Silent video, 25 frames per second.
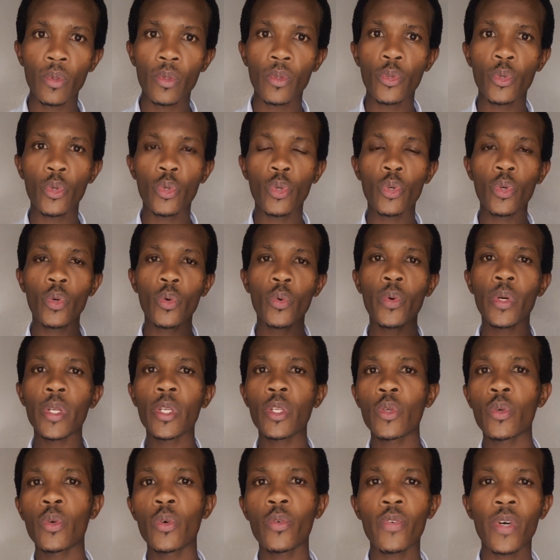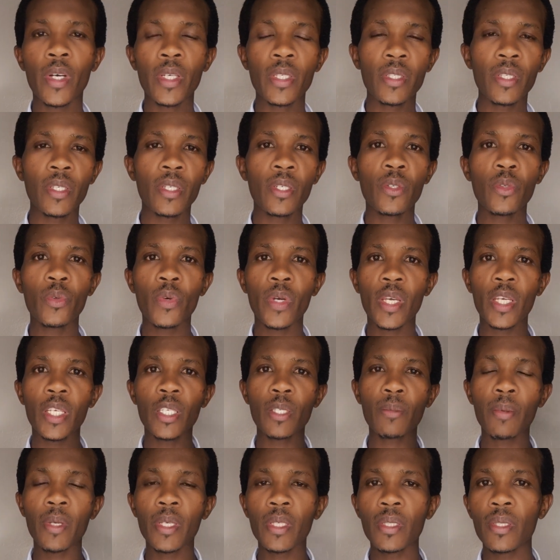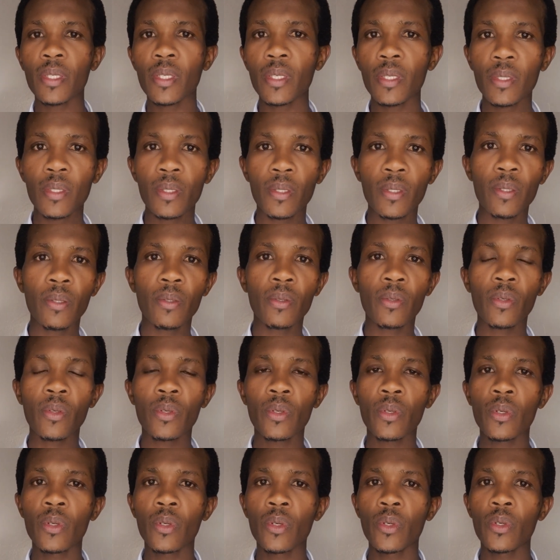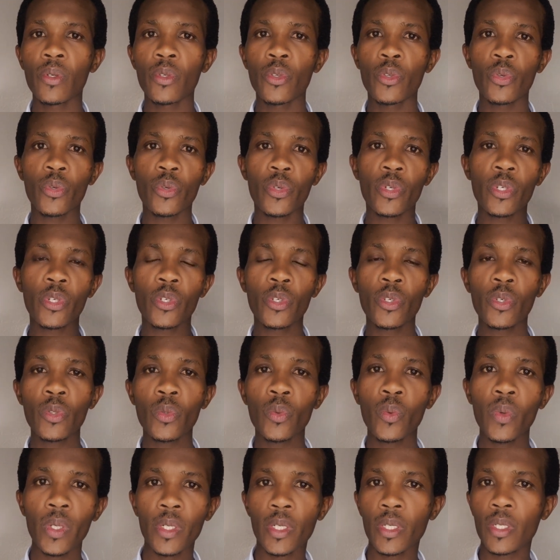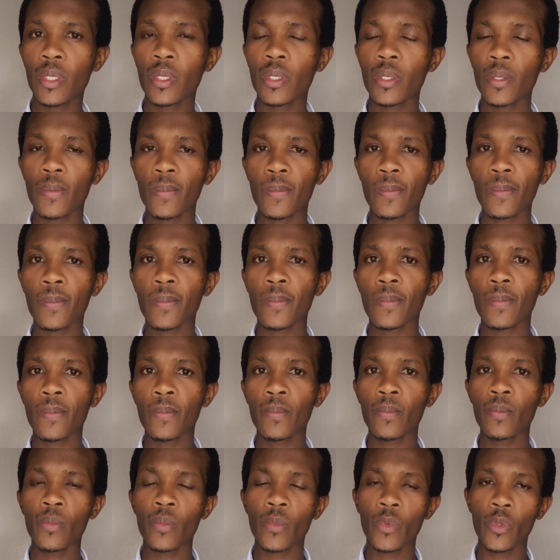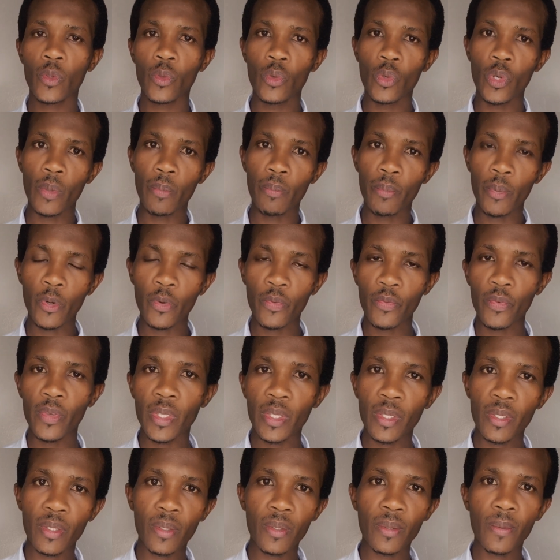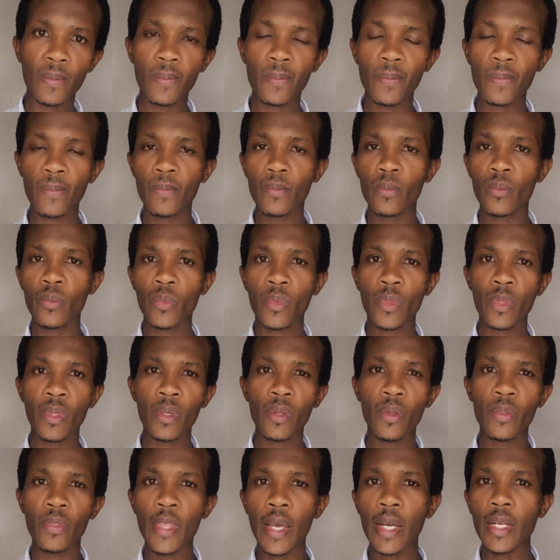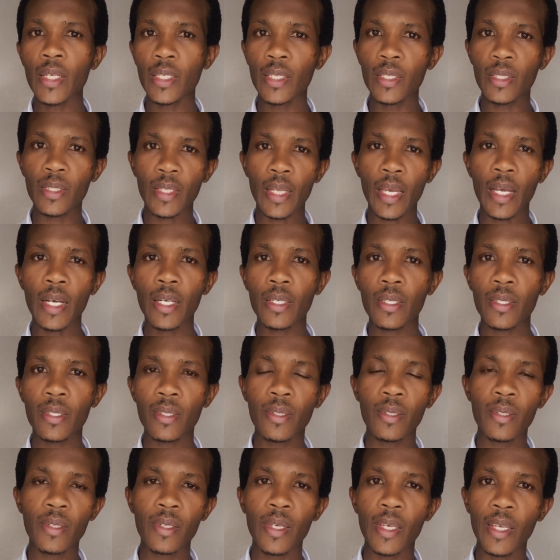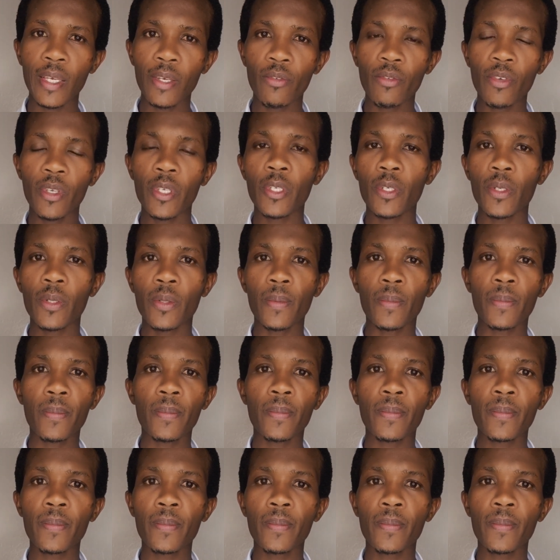You know, when you overstate your expenses, you reduce what? Your profits. That is tax evasion.